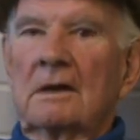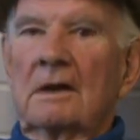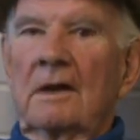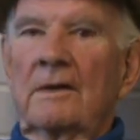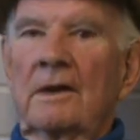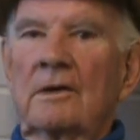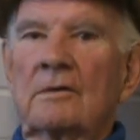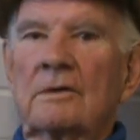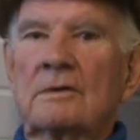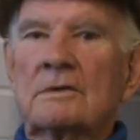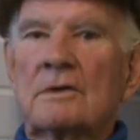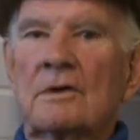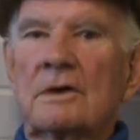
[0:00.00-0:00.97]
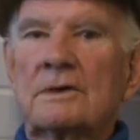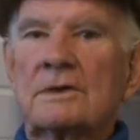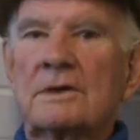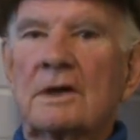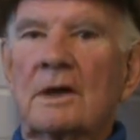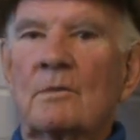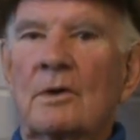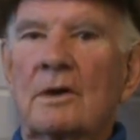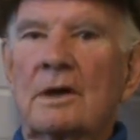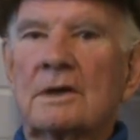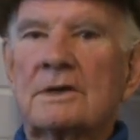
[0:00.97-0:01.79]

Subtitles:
And they don't use horses anymore,